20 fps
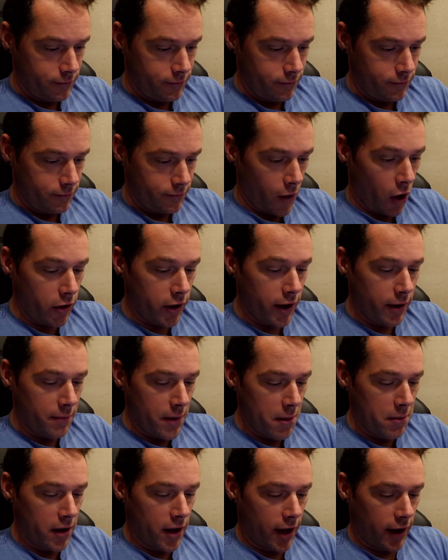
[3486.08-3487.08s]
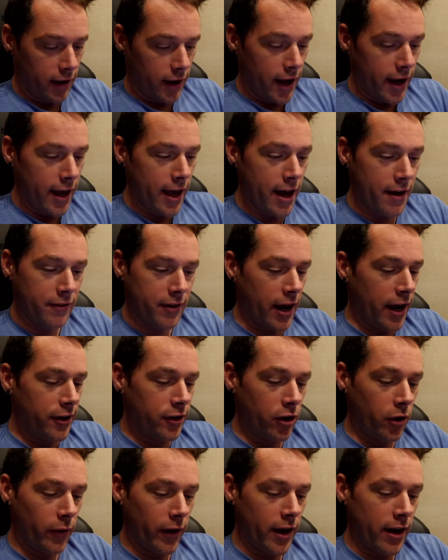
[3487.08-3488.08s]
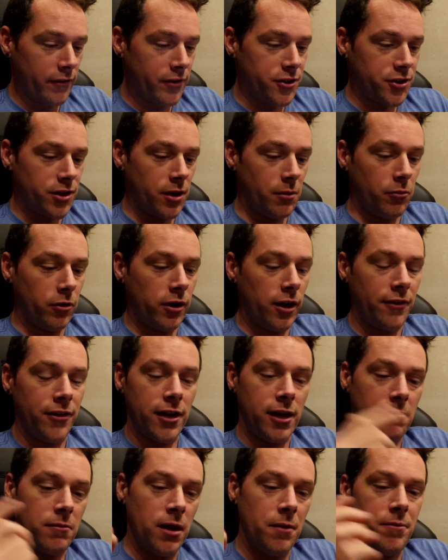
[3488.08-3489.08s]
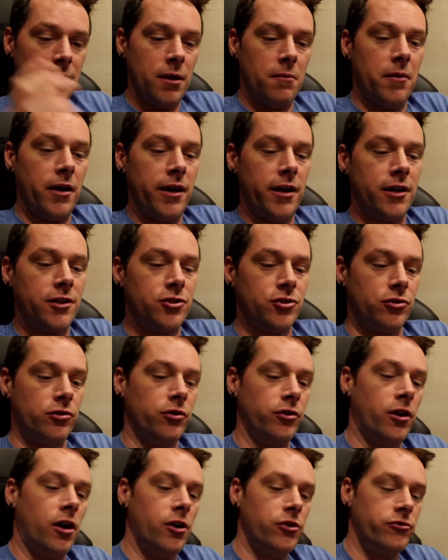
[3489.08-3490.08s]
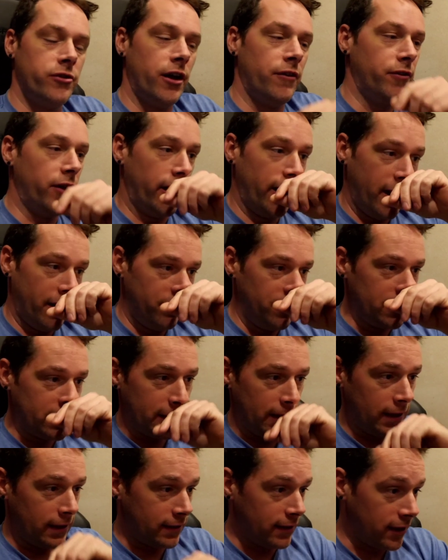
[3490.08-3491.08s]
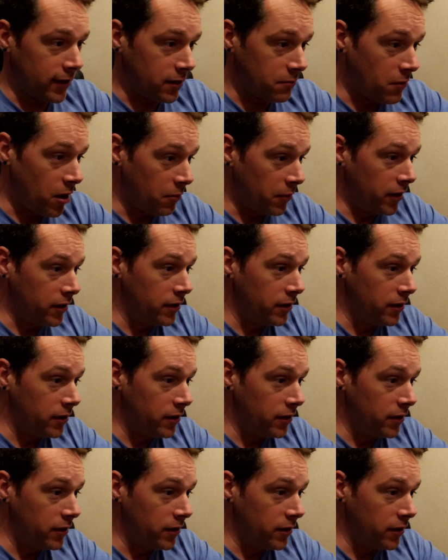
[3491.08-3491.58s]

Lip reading: Okay, maybe not. I know I have it somewhere. I think it might be on my external hard drive that I have disconnected at the moment.